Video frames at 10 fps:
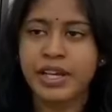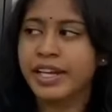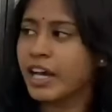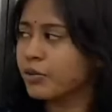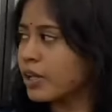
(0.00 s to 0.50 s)

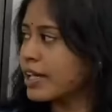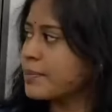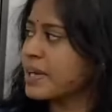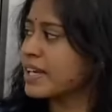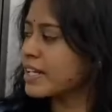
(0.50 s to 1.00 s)
Now, it
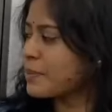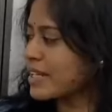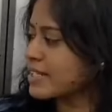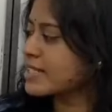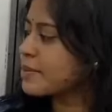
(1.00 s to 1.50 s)

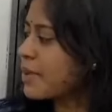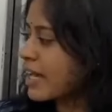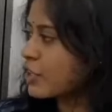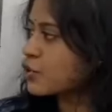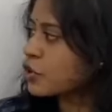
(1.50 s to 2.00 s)
might seem like
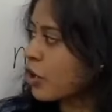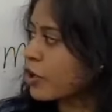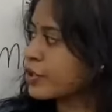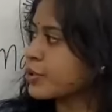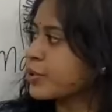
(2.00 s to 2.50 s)
a
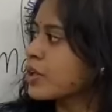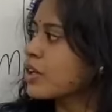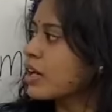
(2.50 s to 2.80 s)
chore to